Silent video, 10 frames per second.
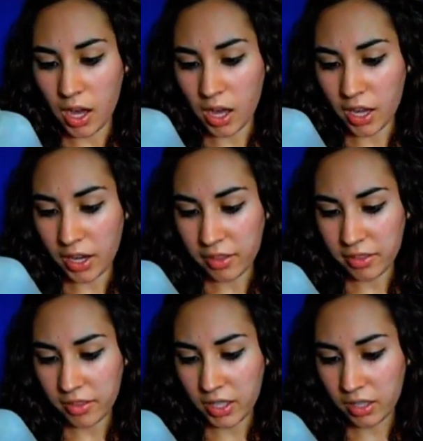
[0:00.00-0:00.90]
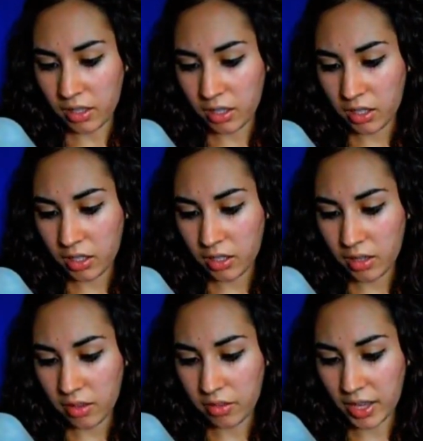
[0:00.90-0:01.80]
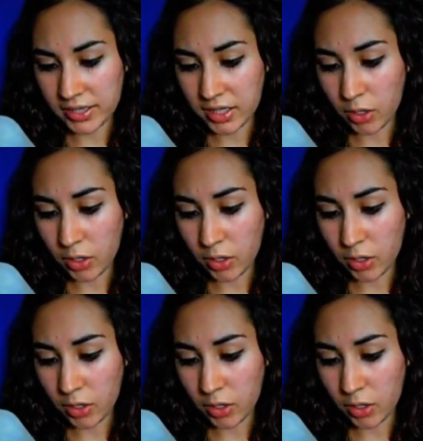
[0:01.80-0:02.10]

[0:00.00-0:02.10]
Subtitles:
And I think that's it.